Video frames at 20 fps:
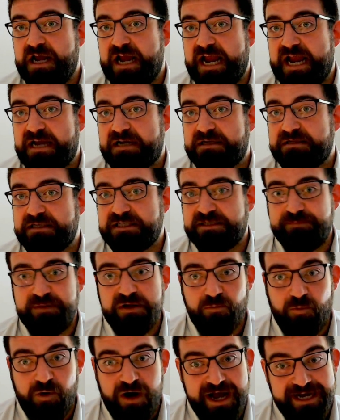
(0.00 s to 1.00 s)
And it's
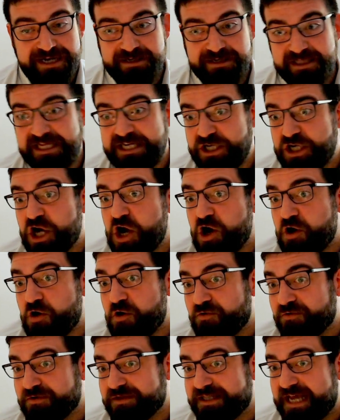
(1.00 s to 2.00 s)
been widely
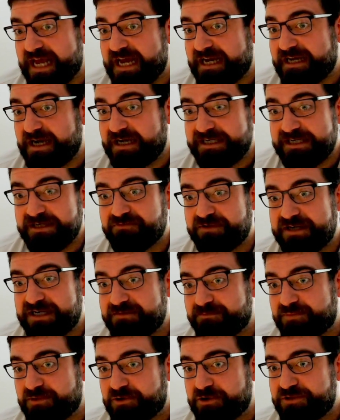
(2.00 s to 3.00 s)
known that cutting
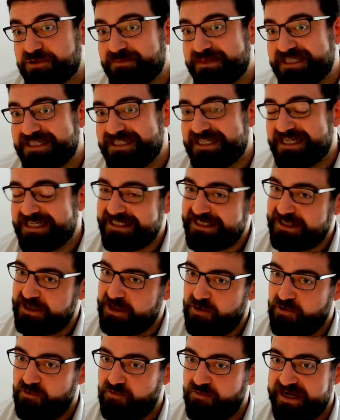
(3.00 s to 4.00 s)
reimbursement doesn't
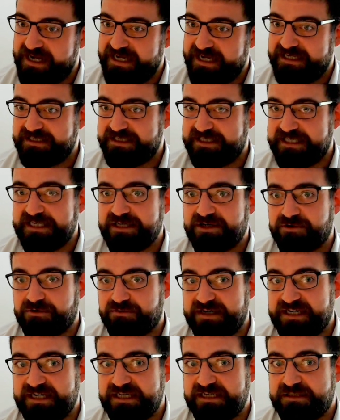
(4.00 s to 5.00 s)
always
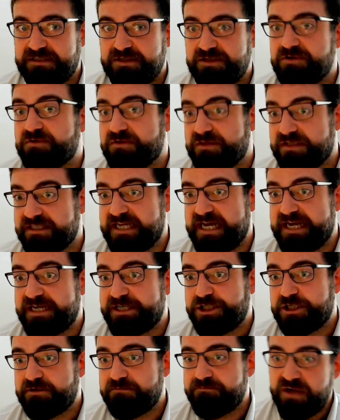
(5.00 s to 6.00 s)
decrease
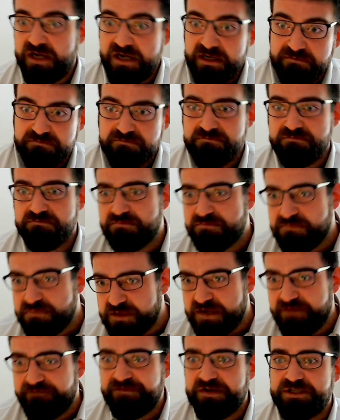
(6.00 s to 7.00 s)
utilization, but
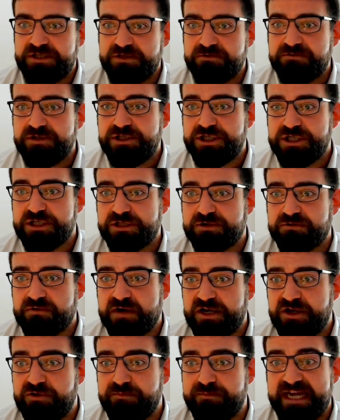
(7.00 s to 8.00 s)
if you do it just
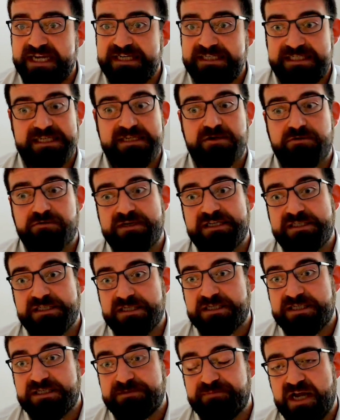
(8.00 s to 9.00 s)
right, you may decrease
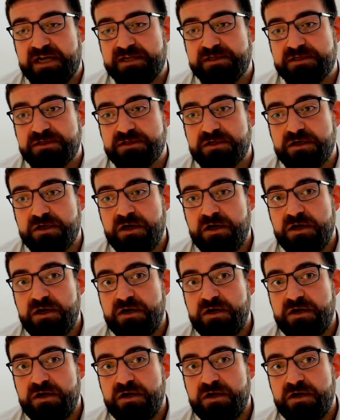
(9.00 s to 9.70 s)
expense.